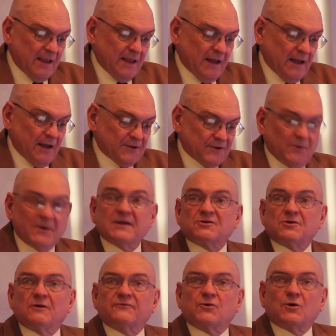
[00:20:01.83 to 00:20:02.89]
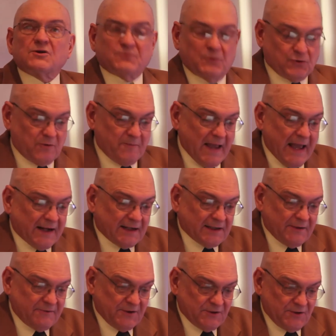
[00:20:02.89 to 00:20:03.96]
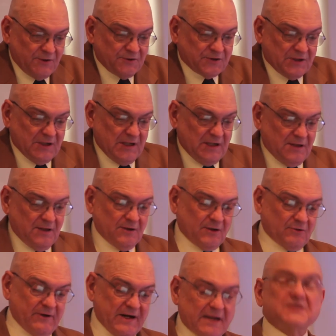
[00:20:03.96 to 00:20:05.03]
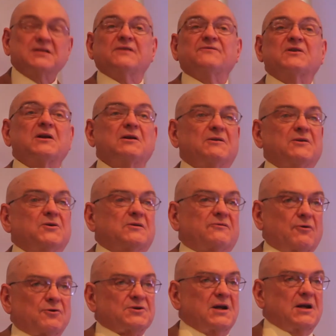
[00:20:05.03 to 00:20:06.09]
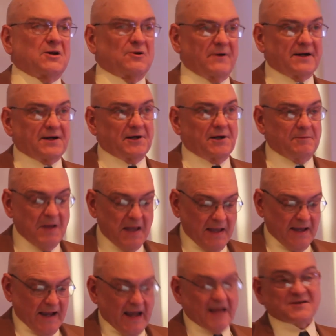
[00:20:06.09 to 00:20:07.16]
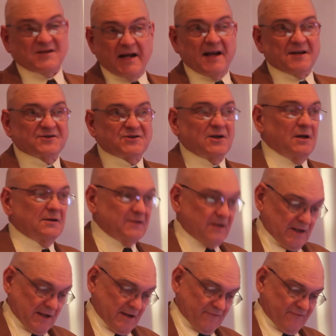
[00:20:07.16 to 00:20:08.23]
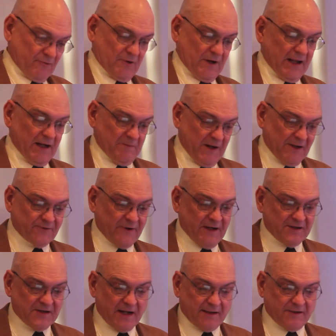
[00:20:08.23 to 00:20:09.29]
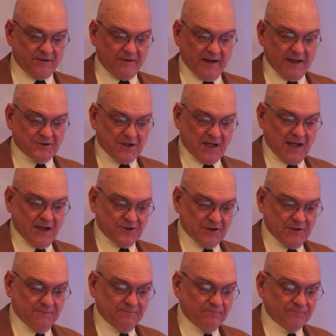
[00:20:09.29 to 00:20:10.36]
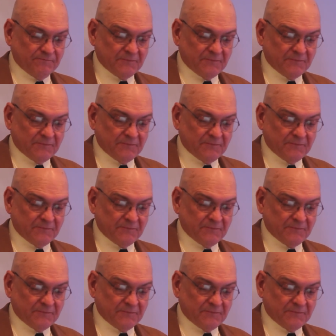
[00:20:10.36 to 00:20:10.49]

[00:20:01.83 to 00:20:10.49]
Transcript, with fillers: Uh, doing so, of course, would dramatically reduce the creativity of the university curriculum, as it has done for elementary and secondary education.